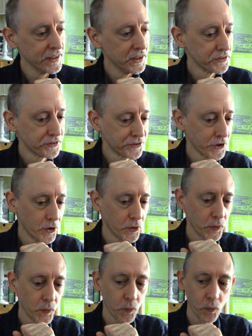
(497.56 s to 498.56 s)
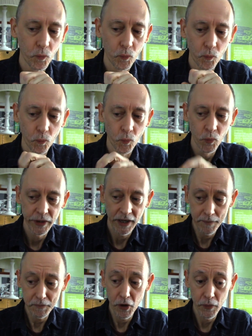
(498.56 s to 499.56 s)
So what
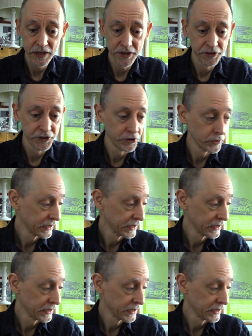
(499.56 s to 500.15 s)
I'm going to do,